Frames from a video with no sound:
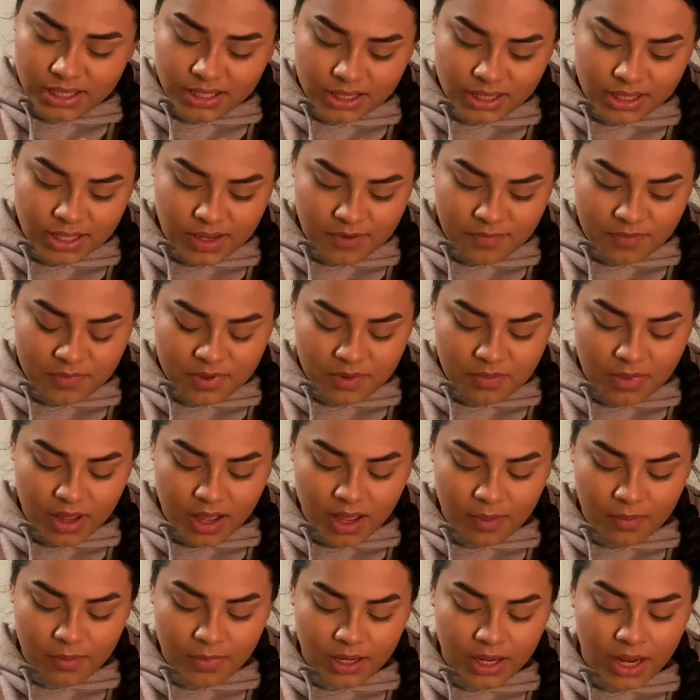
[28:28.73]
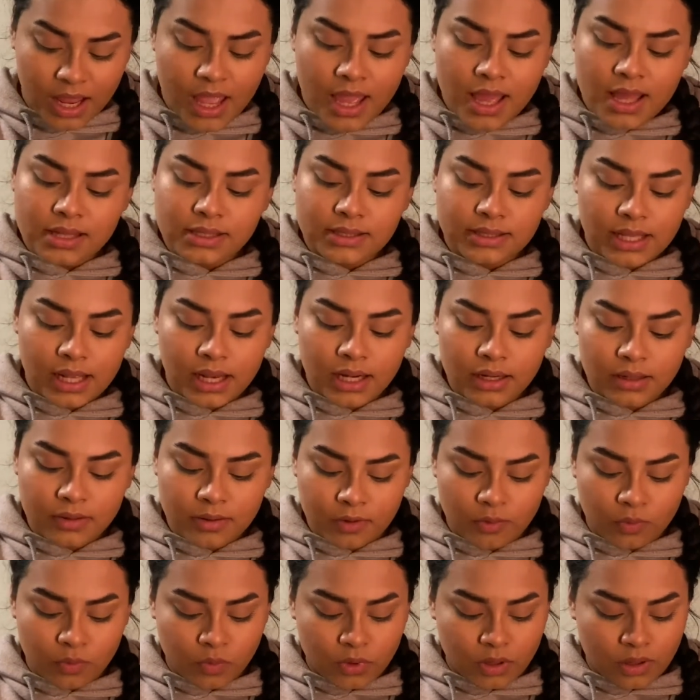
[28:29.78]
Give me my money. Tell them to
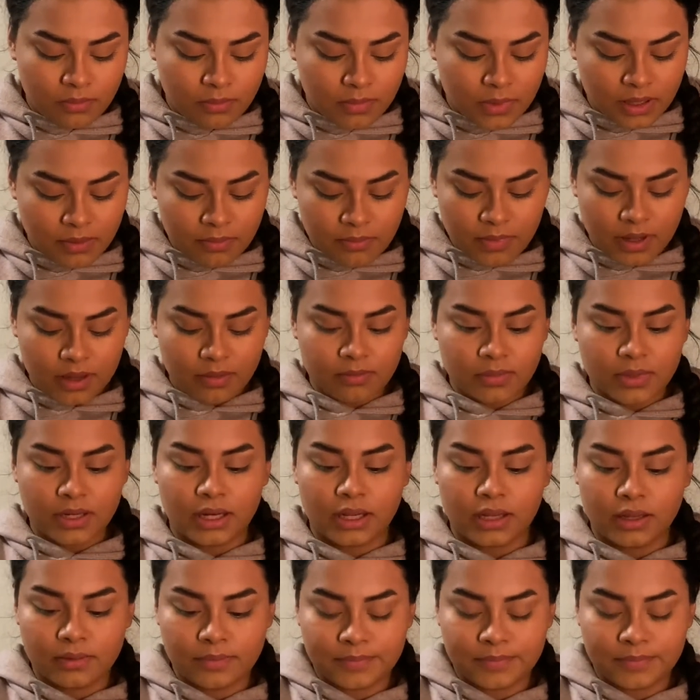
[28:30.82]
run me my money.